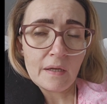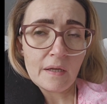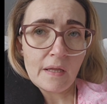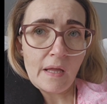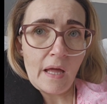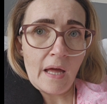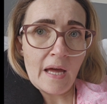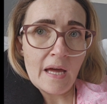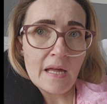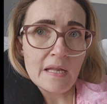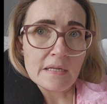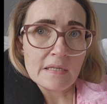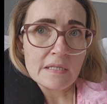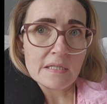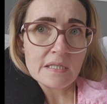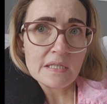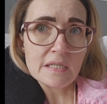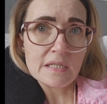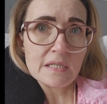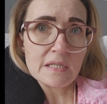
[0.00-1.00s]
And
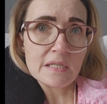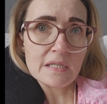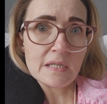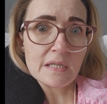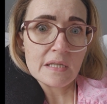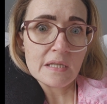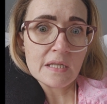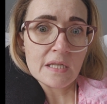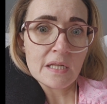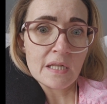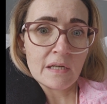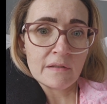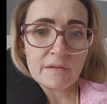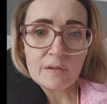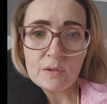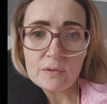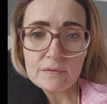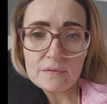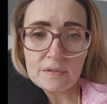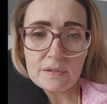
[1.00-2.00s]
of
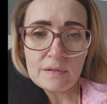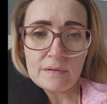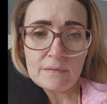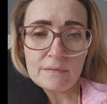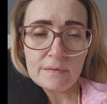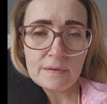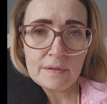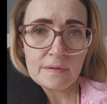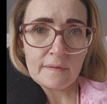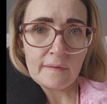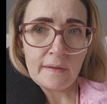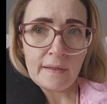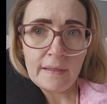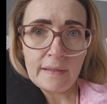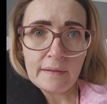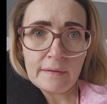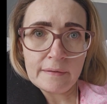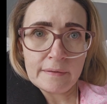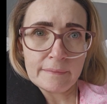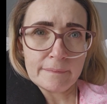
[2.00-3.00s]
course it was like,
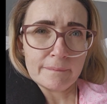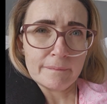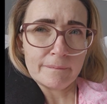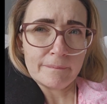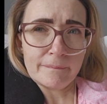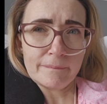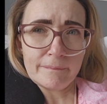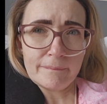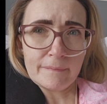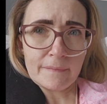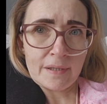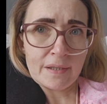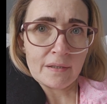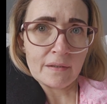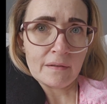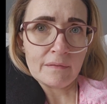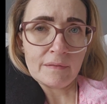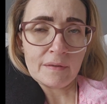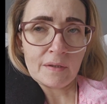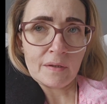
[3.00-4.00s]
I don't
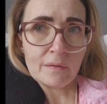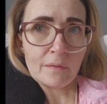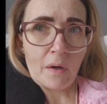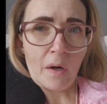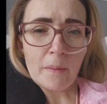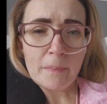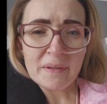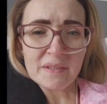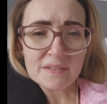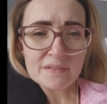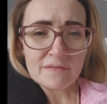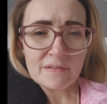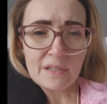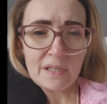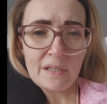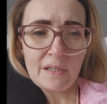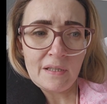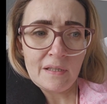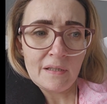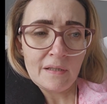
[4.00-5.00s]
even know, half past
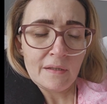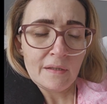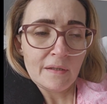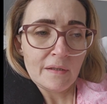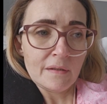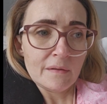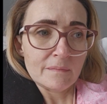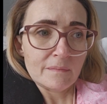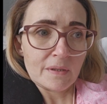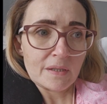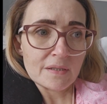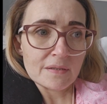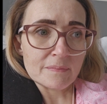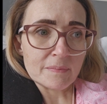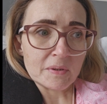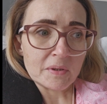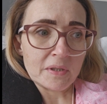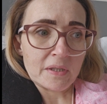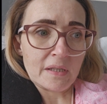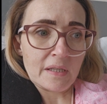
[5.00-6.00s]
three by this
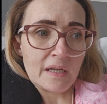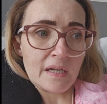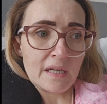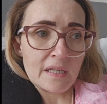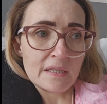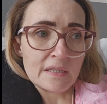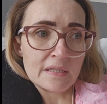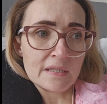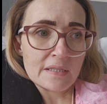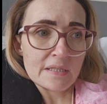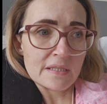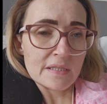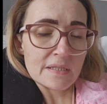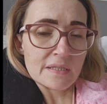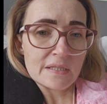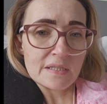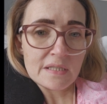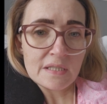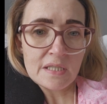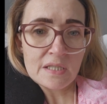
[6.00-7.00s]
point and
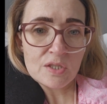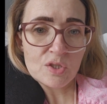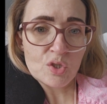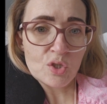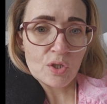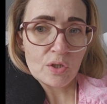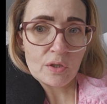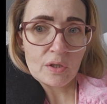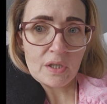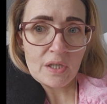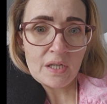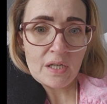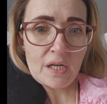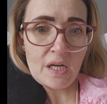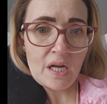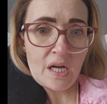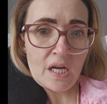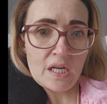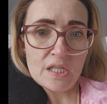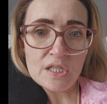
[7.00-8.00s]
it took
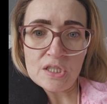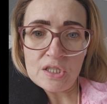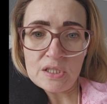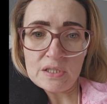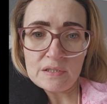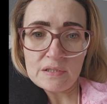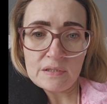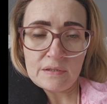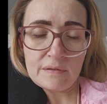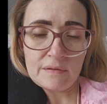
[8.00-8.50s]
ages